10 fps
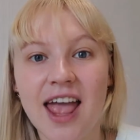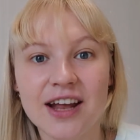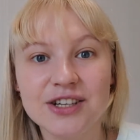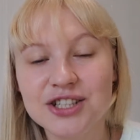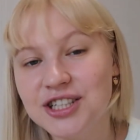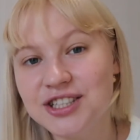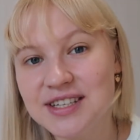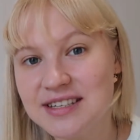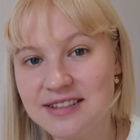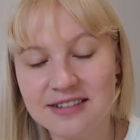and she
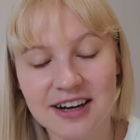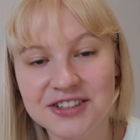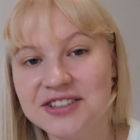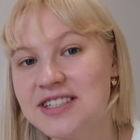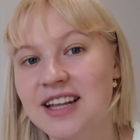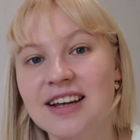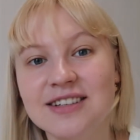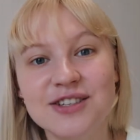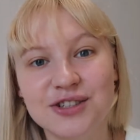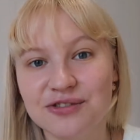just
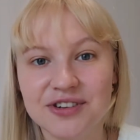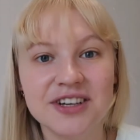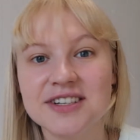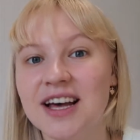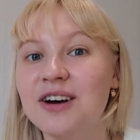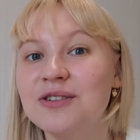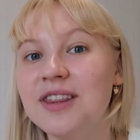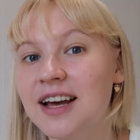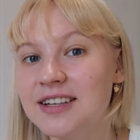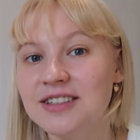understands, she figures
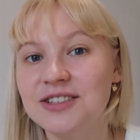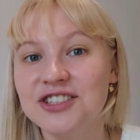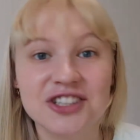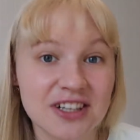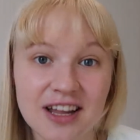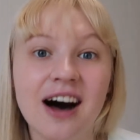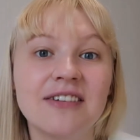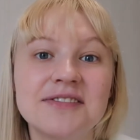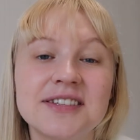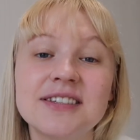out that she
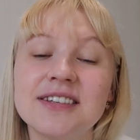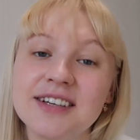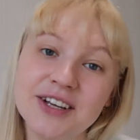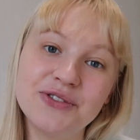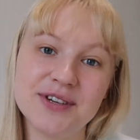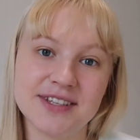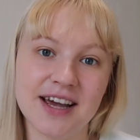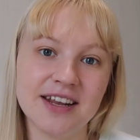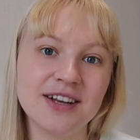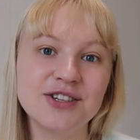loves
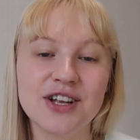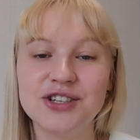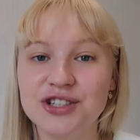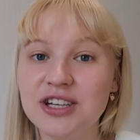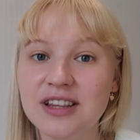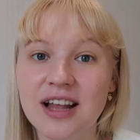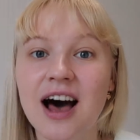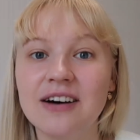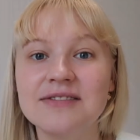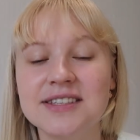countryside and that she
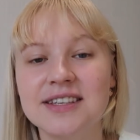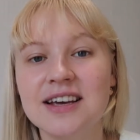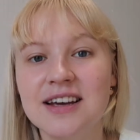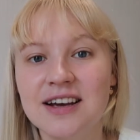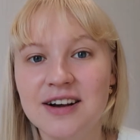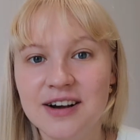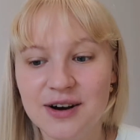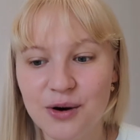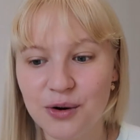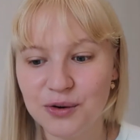loves
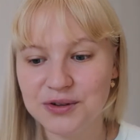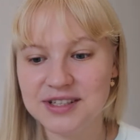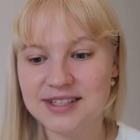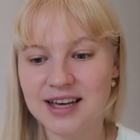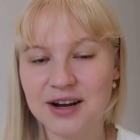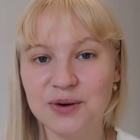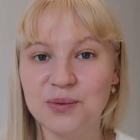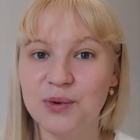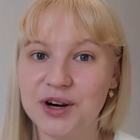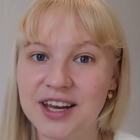all this kind
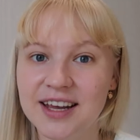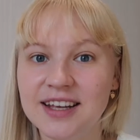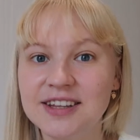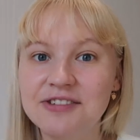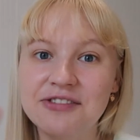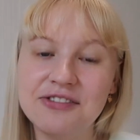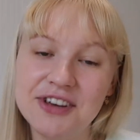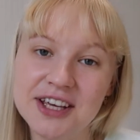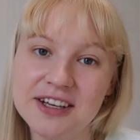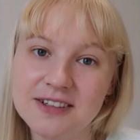of working in the
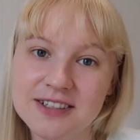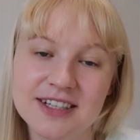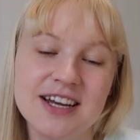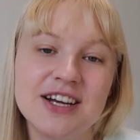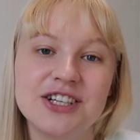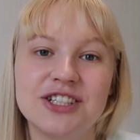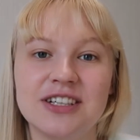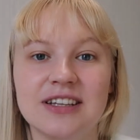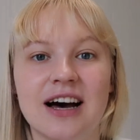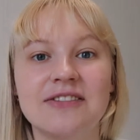field.
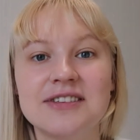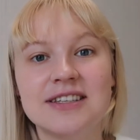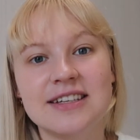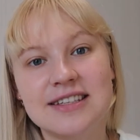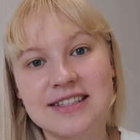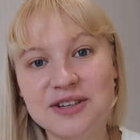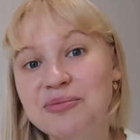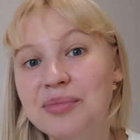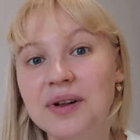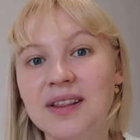She loves this
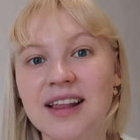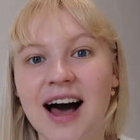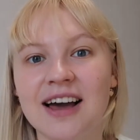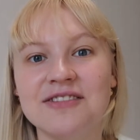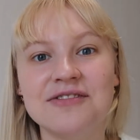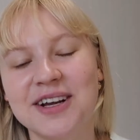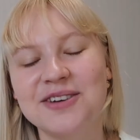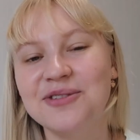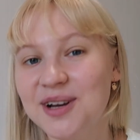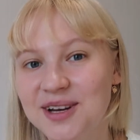simple life. I
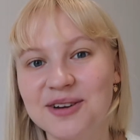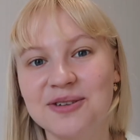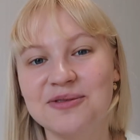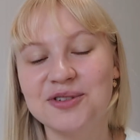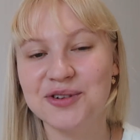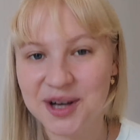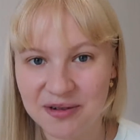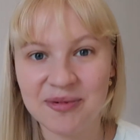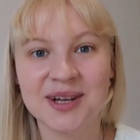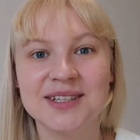really would
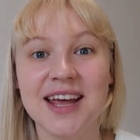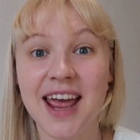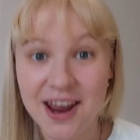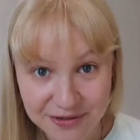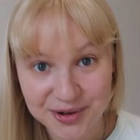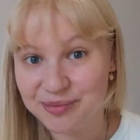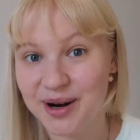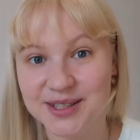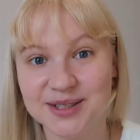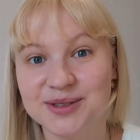recommend
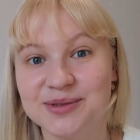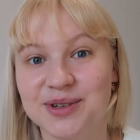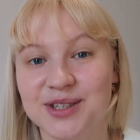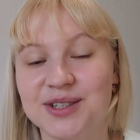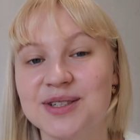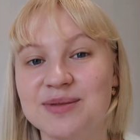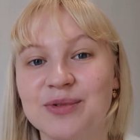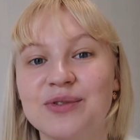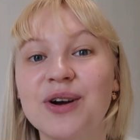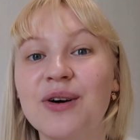everybody to watch this
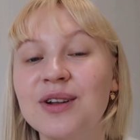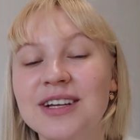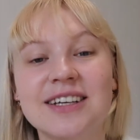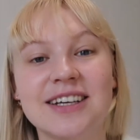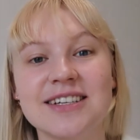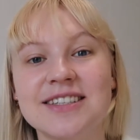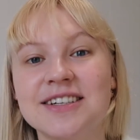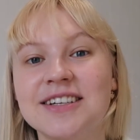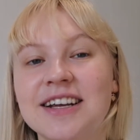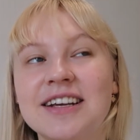movie. Only
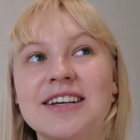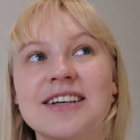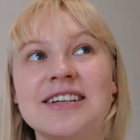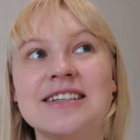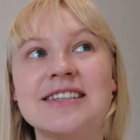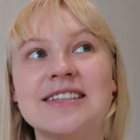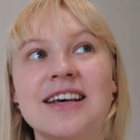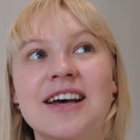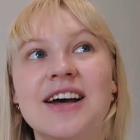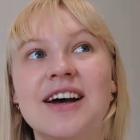Yesterday is
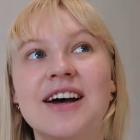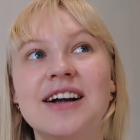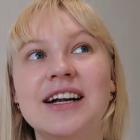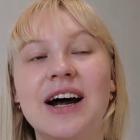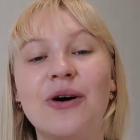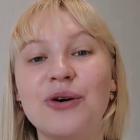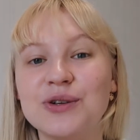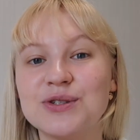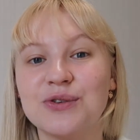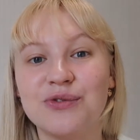
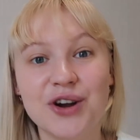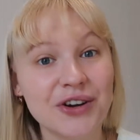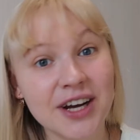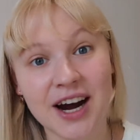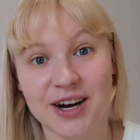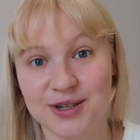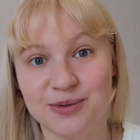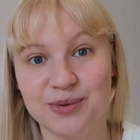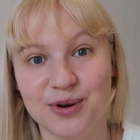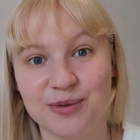also very
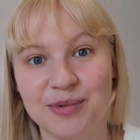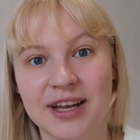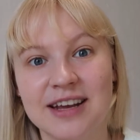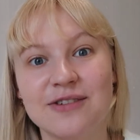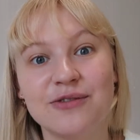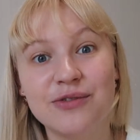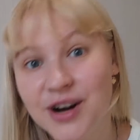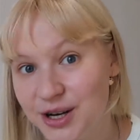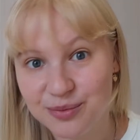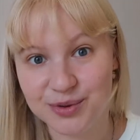heartwarming,
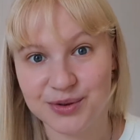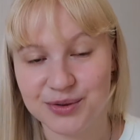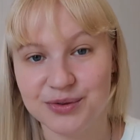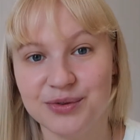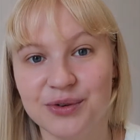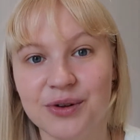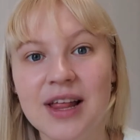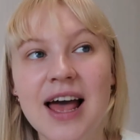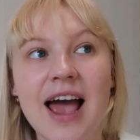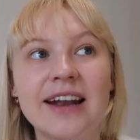very beautiful,
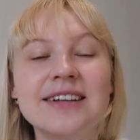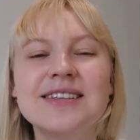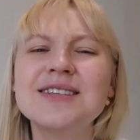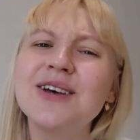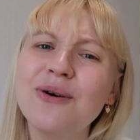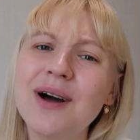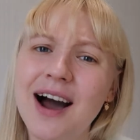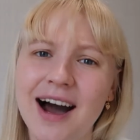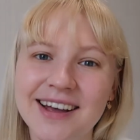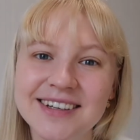and it's so
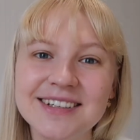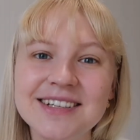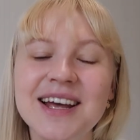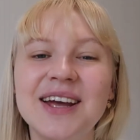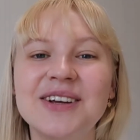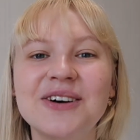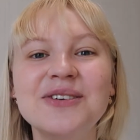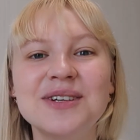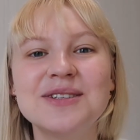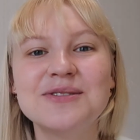kind, you
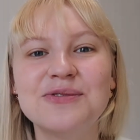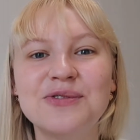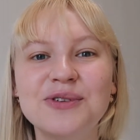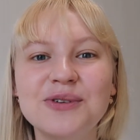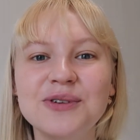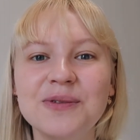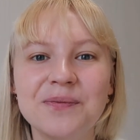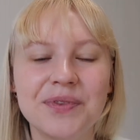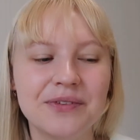know. It's full